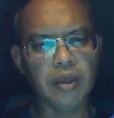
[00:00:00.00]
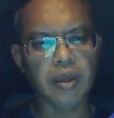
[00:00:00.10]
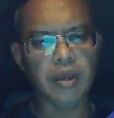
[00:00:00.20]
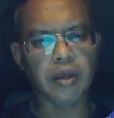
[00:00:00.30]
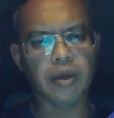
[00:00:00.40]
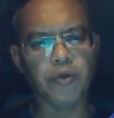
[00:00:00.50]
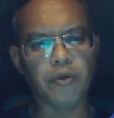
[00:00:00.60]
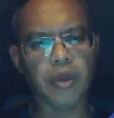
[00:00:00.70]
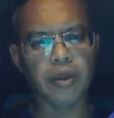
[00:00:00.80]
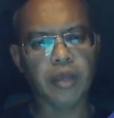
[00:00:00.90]

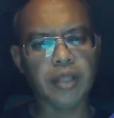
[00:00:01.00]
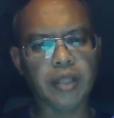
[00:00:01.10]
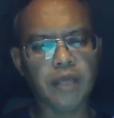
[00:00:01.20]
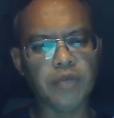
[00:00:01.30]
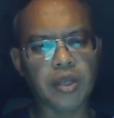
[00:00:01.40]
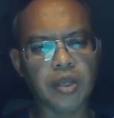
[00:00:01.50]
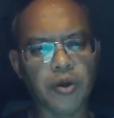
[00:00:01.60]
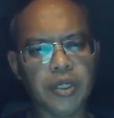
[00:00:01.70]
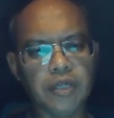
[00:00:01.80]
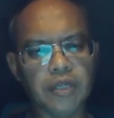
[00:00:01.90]
and then we
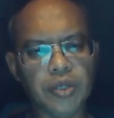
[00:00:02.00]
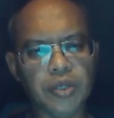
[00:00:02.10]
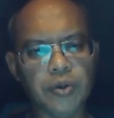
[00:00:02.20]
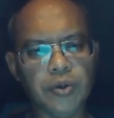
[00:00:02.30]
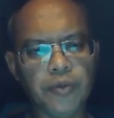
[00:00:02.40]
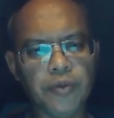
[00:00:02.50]
recorded the video,